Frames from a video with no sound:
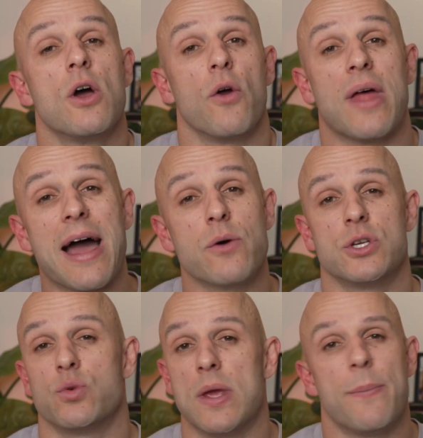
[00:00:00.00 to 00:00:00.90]
on the
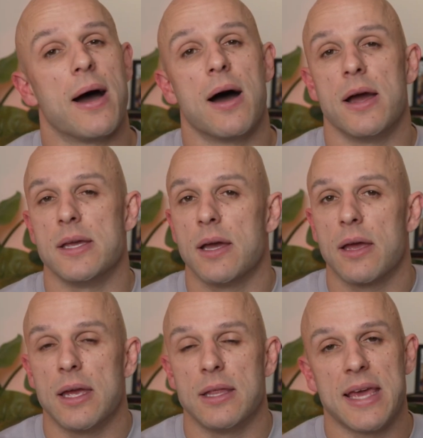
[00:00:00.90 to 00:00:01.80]
houses we buy,
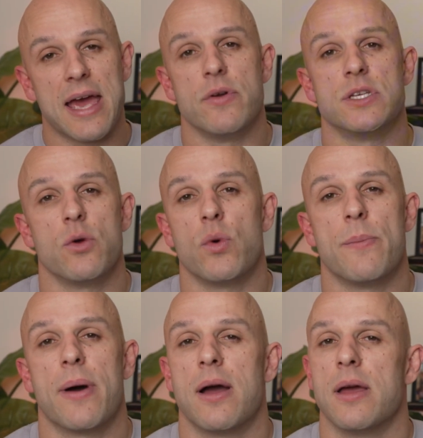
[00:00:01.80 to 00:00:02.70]
in the areas that we
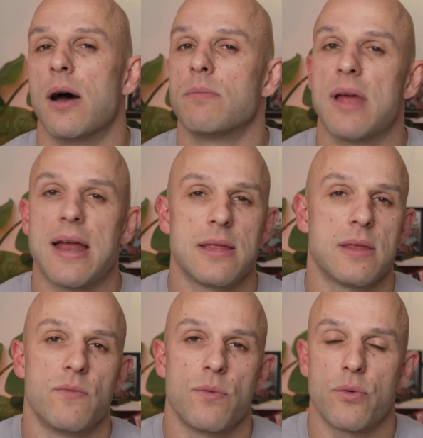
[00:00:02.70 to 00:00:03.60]
buy, are
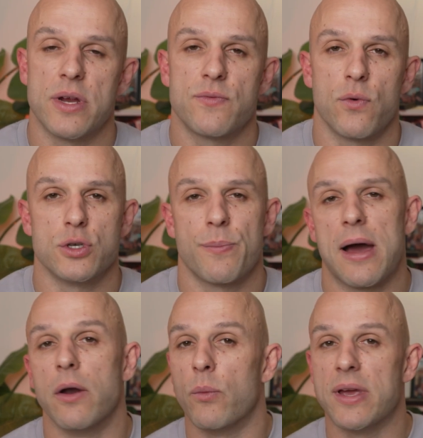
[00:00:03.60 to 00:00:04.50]
anything from £300 to
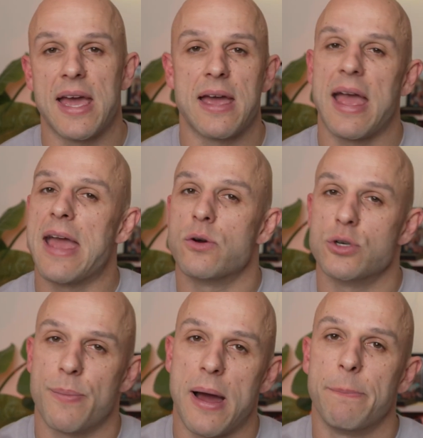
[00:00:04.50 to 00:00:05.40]
£400, and we're getting
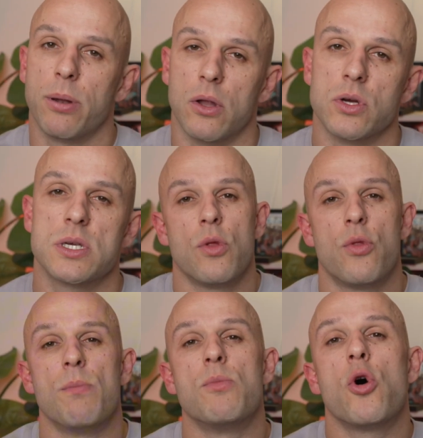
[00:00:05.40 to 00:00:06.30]
£800 plus.
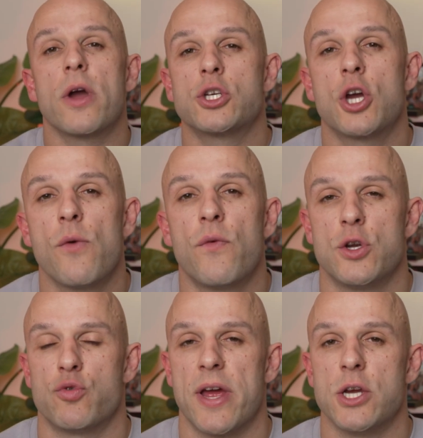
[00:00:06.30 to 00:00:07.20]
The mortgage
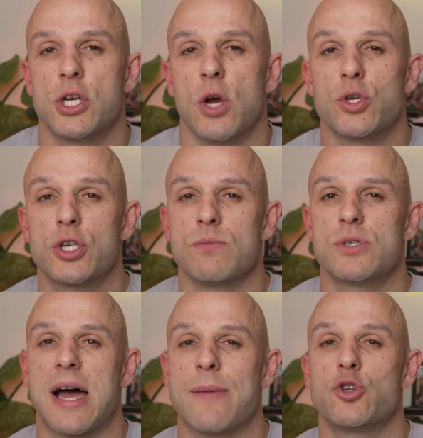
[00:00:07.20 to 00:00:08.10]
coverage ratio
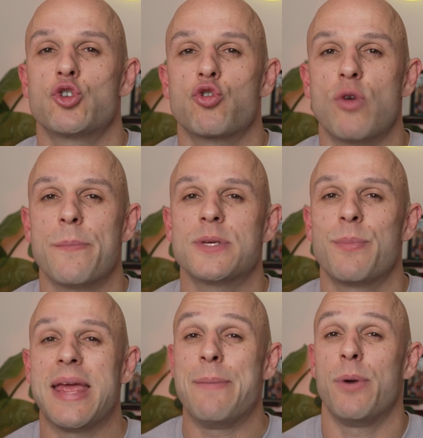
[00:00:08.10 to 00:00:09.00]
sometimes trips
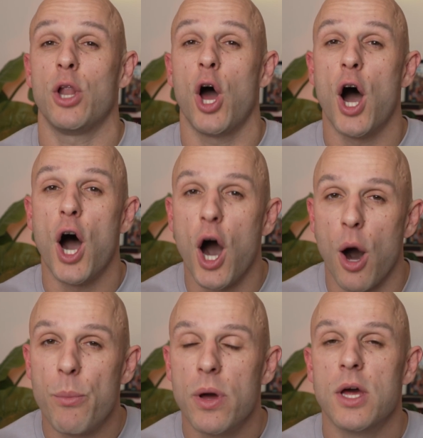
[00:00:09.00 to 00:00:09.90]
people
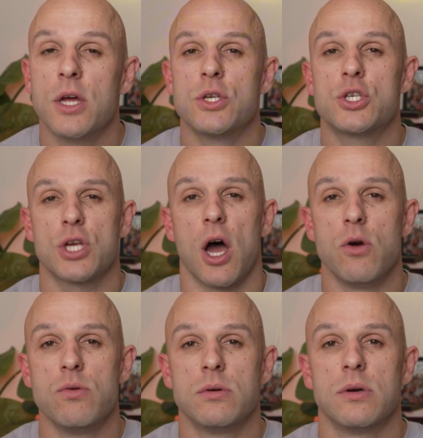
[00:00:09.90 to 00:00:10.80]
up.
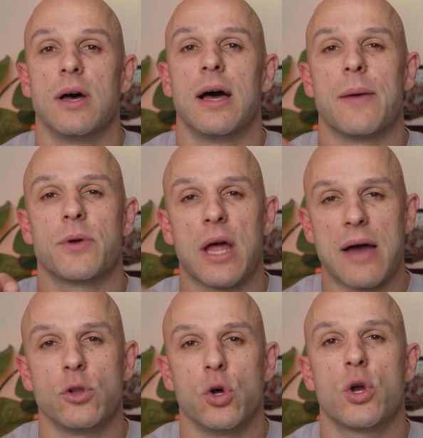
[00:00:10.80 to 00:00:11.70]
So I'm going to
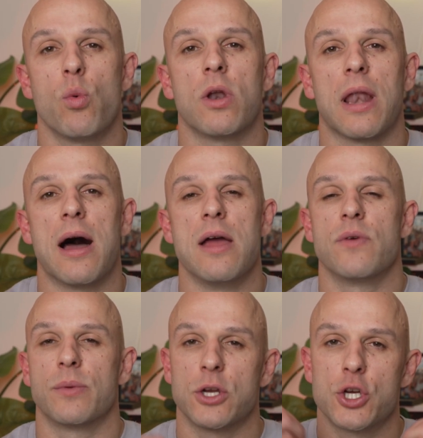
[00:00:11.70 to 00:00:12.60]
have a look at one live.
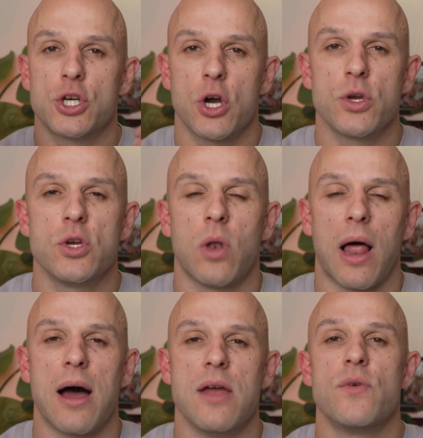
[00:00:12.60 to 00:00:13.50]
I'm going to show you
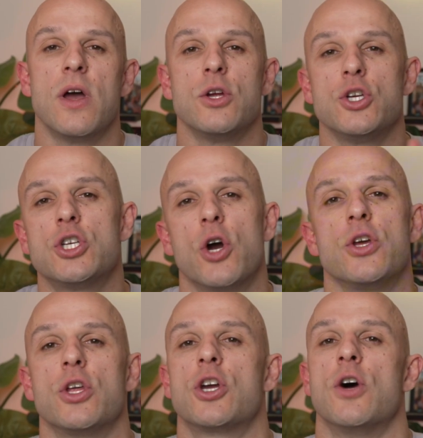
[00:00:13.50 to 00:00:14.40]
live, show
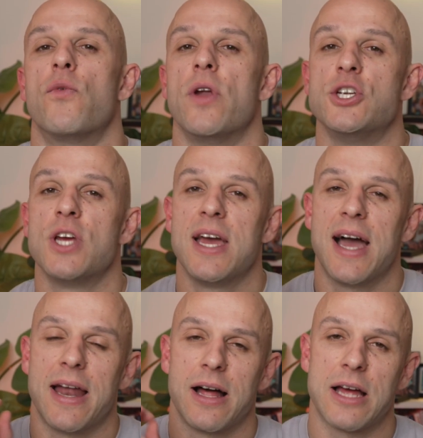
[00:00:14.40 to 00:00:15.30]
you the coverage,
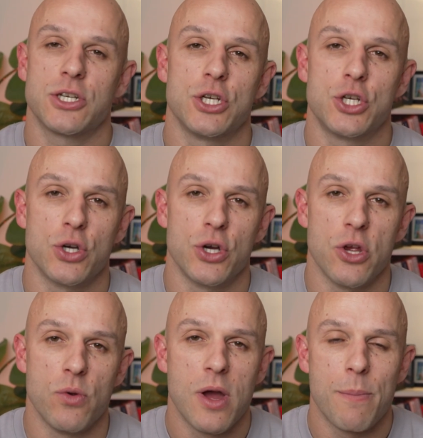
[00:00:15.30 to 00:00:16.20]
and I'll actually show
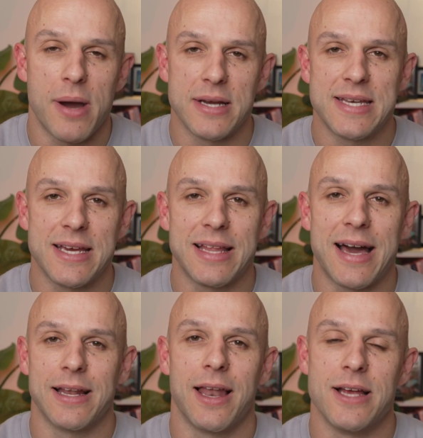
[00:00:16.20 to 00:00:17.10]
you my deal
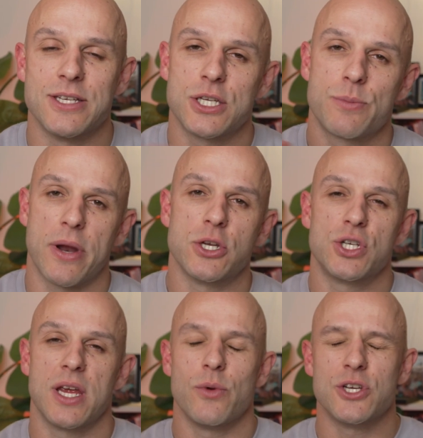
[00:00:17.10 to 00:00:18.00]
analyzer
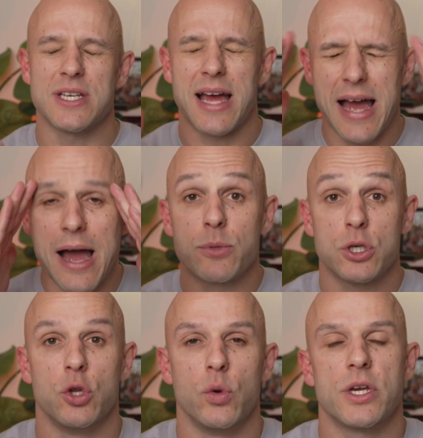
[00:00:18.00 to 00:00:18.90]
spreadsheet, which is
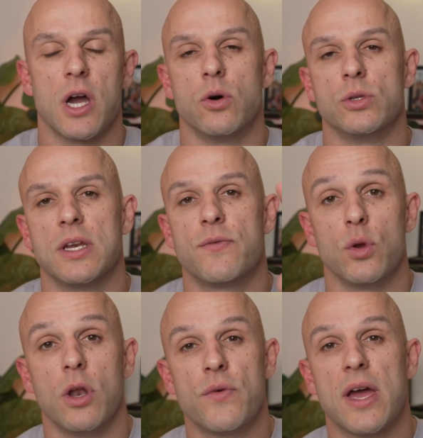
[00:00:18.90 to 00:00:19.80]
absolutely gold. And if you
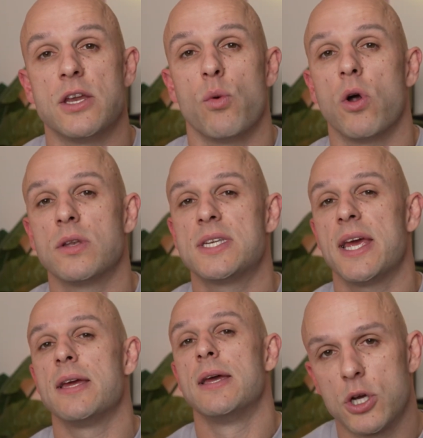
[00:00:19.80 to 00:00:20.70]
love it and you want
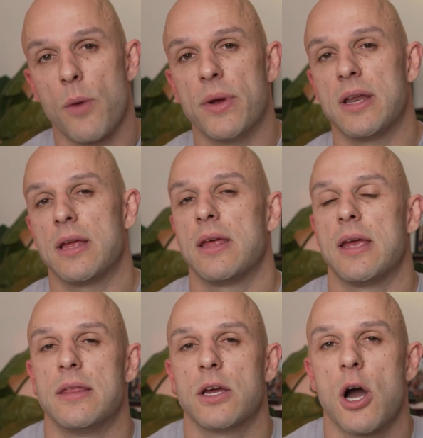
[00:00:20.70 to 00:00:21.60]
it, comment
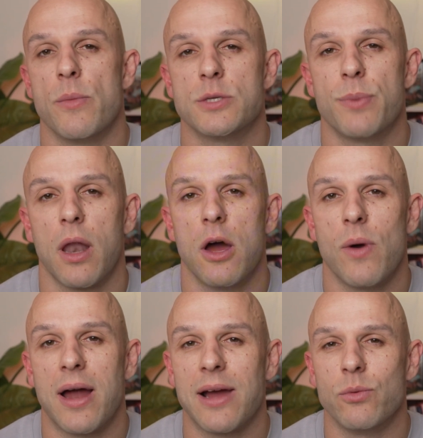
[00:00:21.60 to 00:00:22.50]
in the comments below
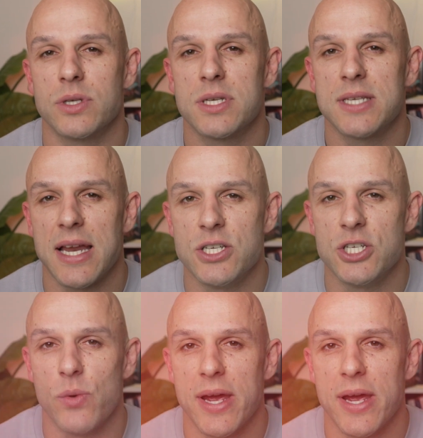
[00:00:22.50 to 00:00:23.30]
and I will send you